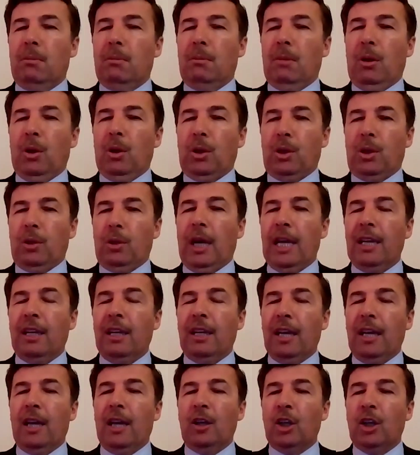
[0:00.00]

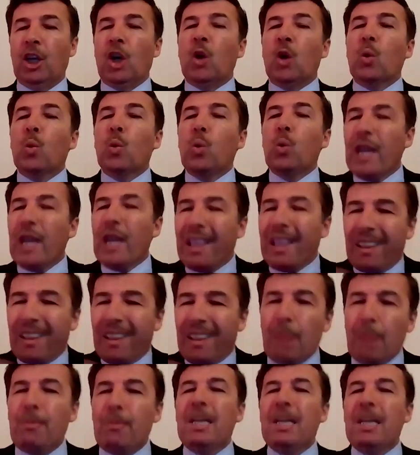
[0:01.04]
and
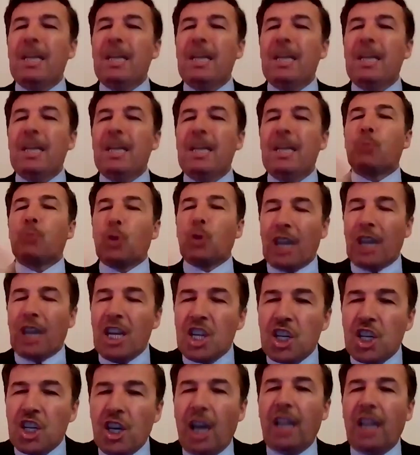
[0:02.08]
with the abilities,
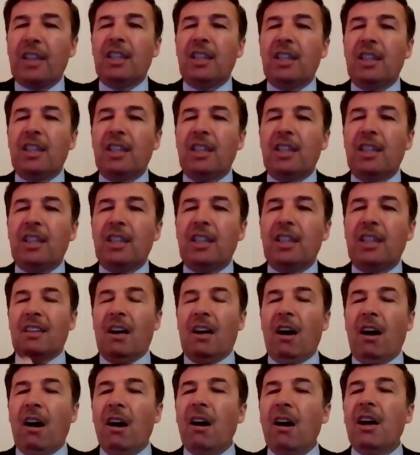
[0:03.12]
potentialities that
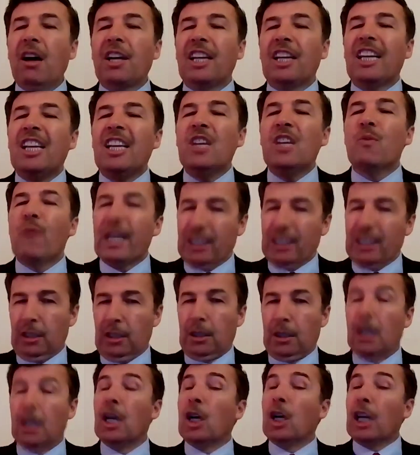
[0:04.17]
are
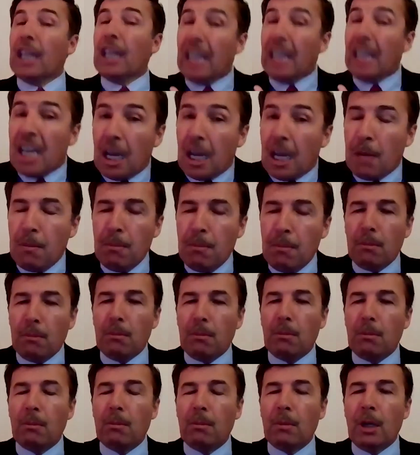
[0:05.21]
invested in him
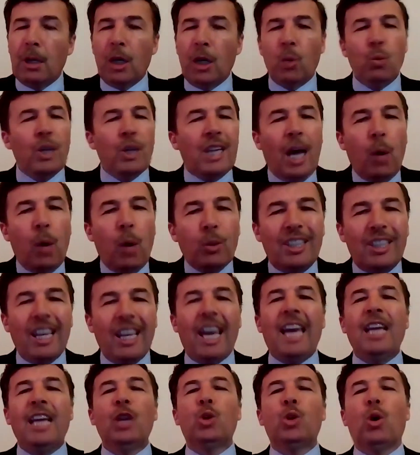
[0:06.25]
without the
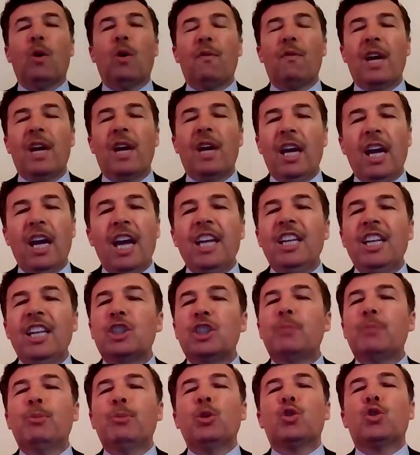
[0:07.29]
aid of any
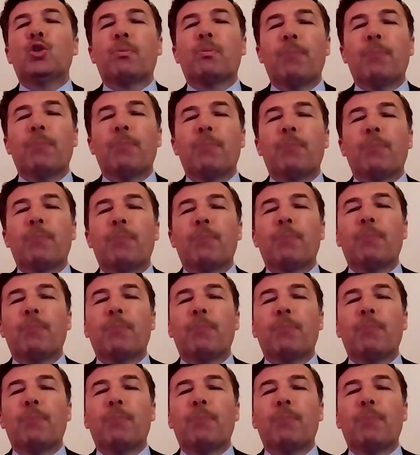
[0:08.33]
spiritual power.